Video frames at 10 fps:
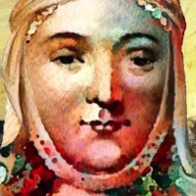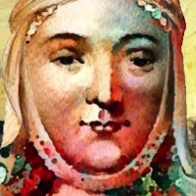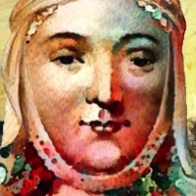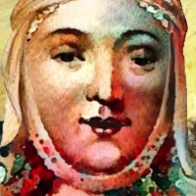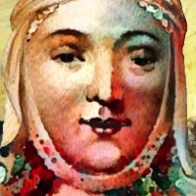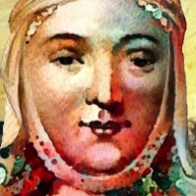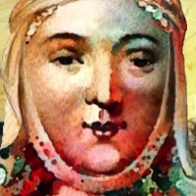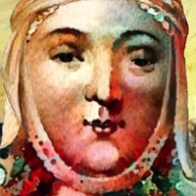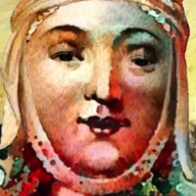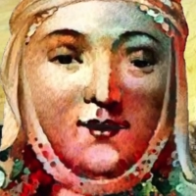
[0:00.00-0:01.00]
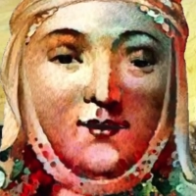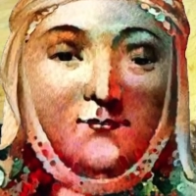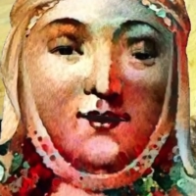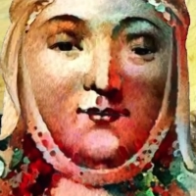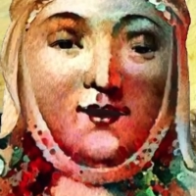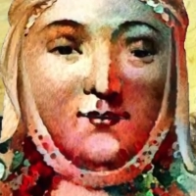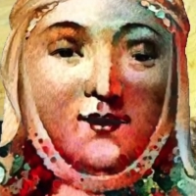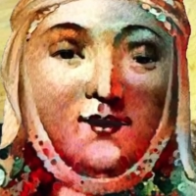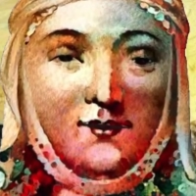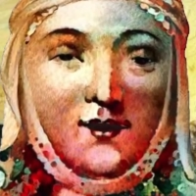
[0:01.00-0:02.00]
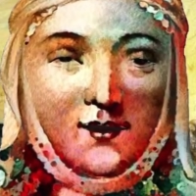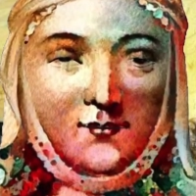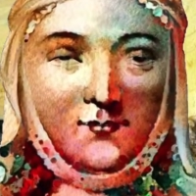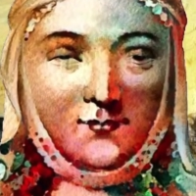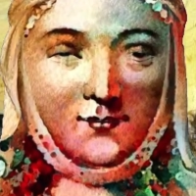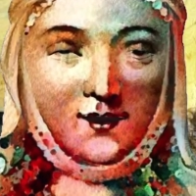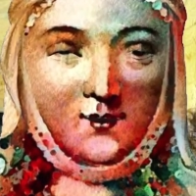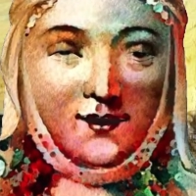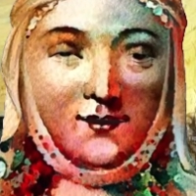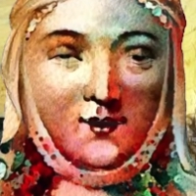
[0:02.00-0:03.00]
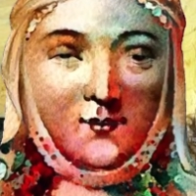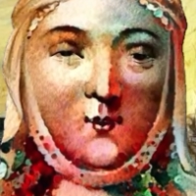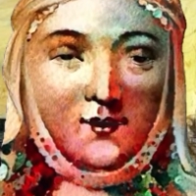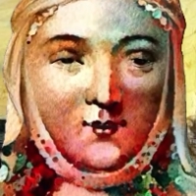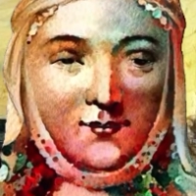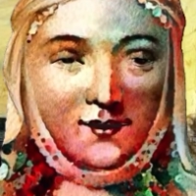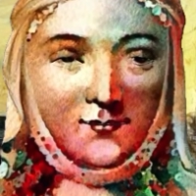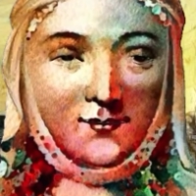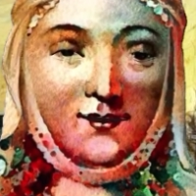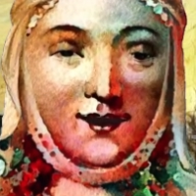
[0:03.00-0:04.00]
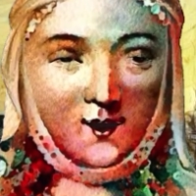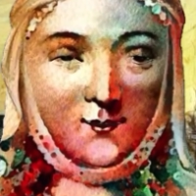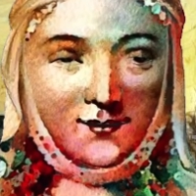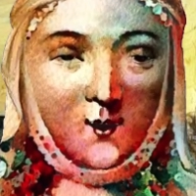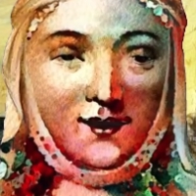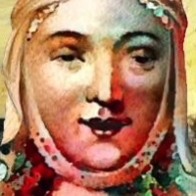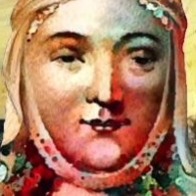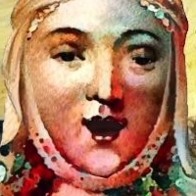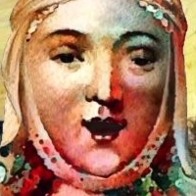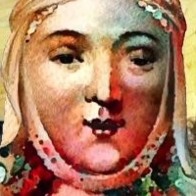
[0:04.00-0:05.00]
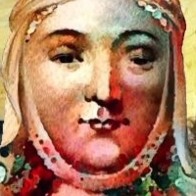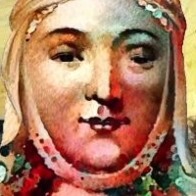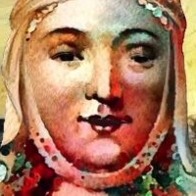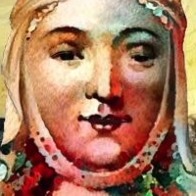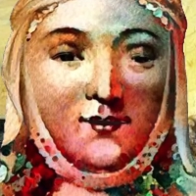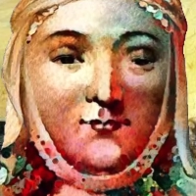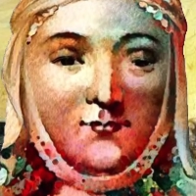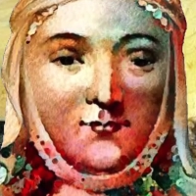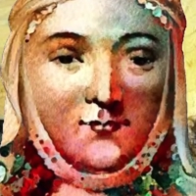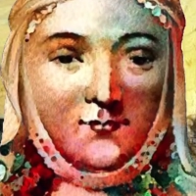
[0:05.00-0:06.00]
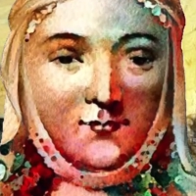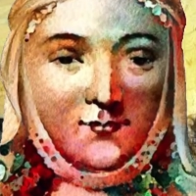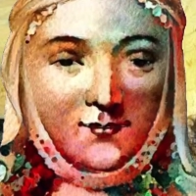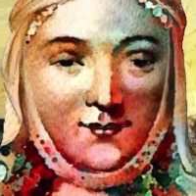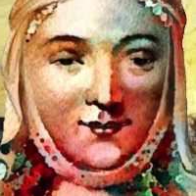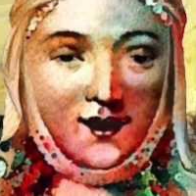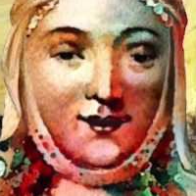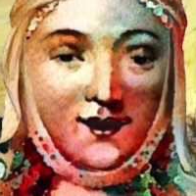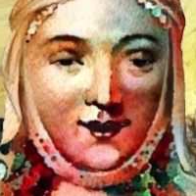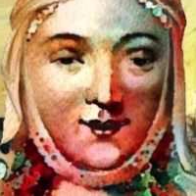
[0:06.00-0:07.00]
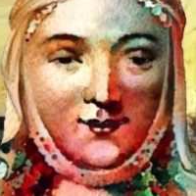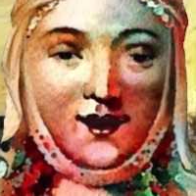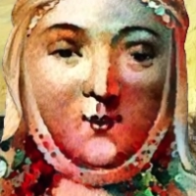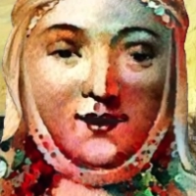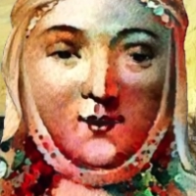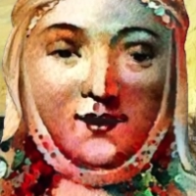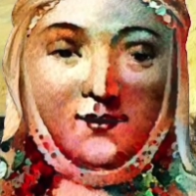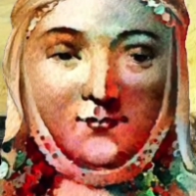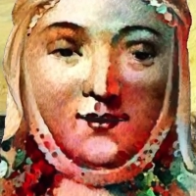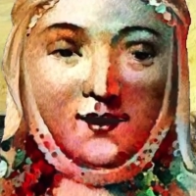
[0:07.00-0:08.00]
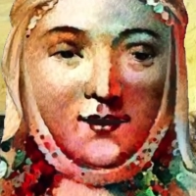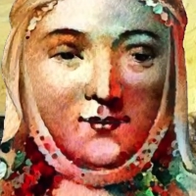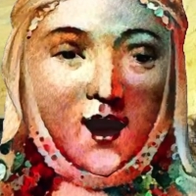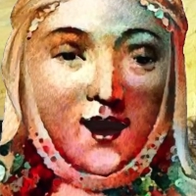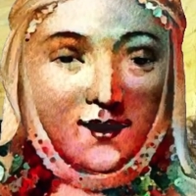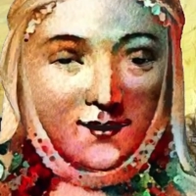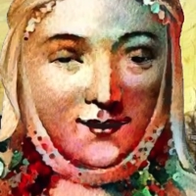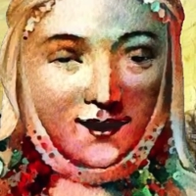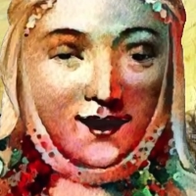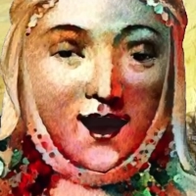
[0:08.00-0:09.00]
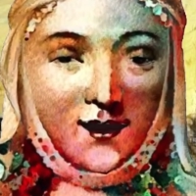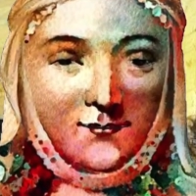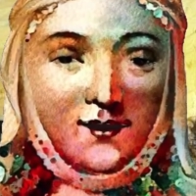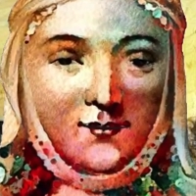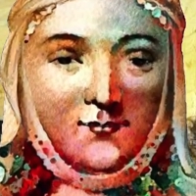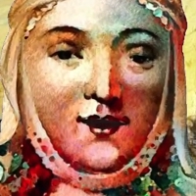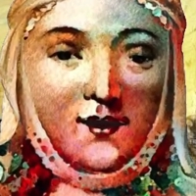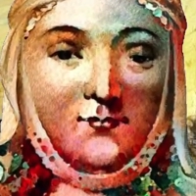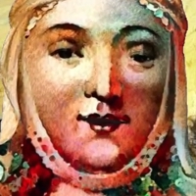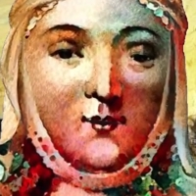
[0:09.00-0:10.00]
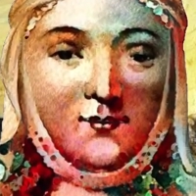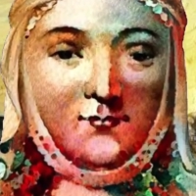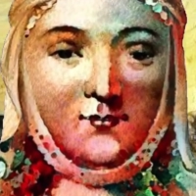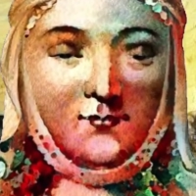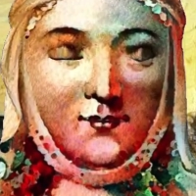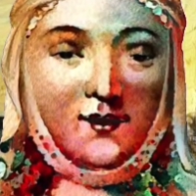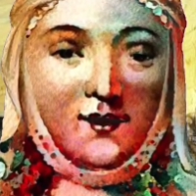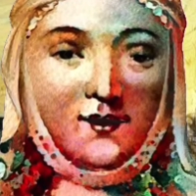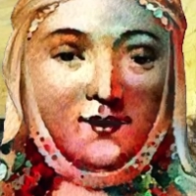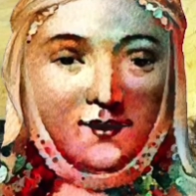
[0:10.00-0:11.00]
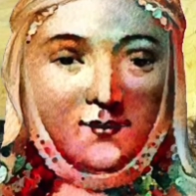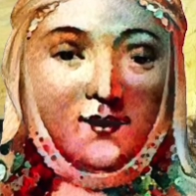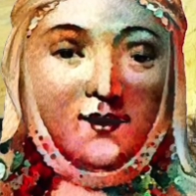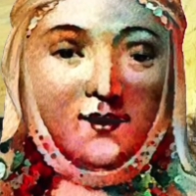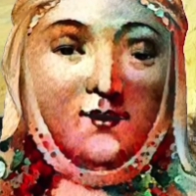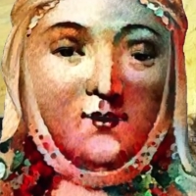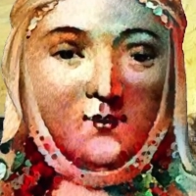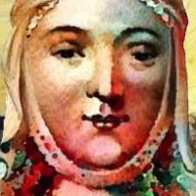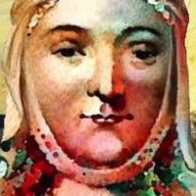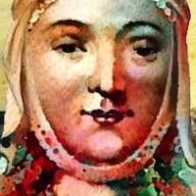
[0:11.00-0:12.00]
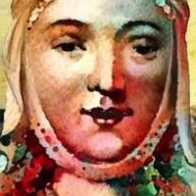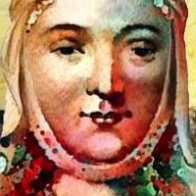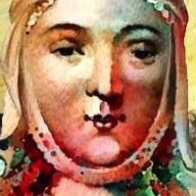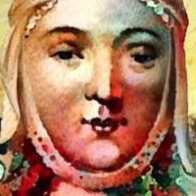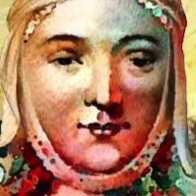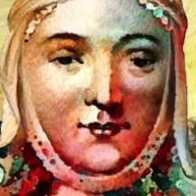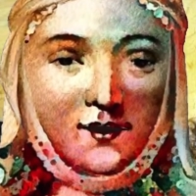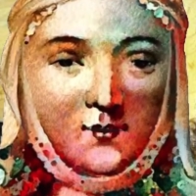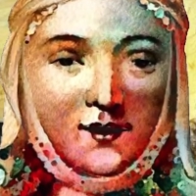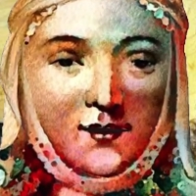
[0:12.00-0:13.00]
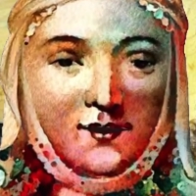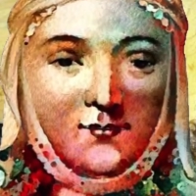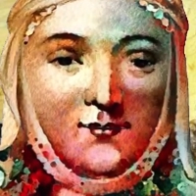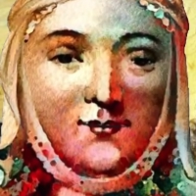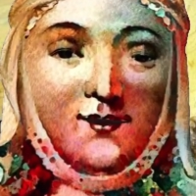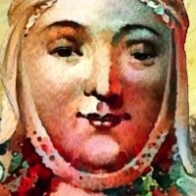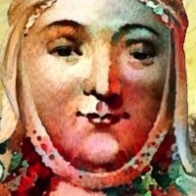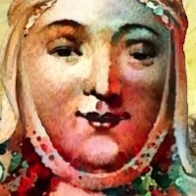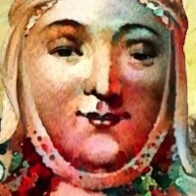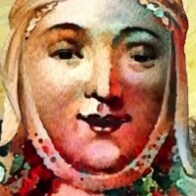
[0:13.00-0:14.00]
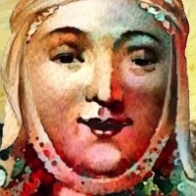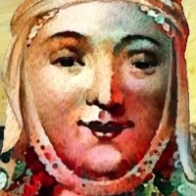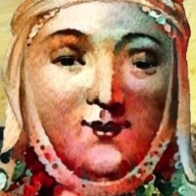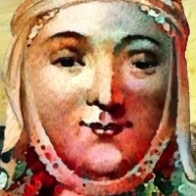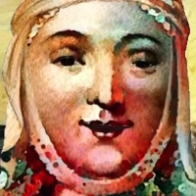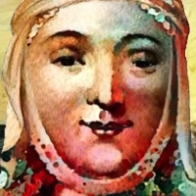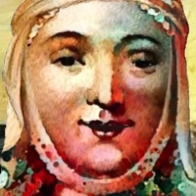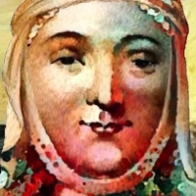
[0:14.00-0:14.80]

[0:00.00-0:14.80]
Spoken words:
It is clear that my ex-husband, the King of France, also played a role in this. He had become in the meantime the father-in-law of my son Henry, and he was still a rival of my current husband, King Henry II.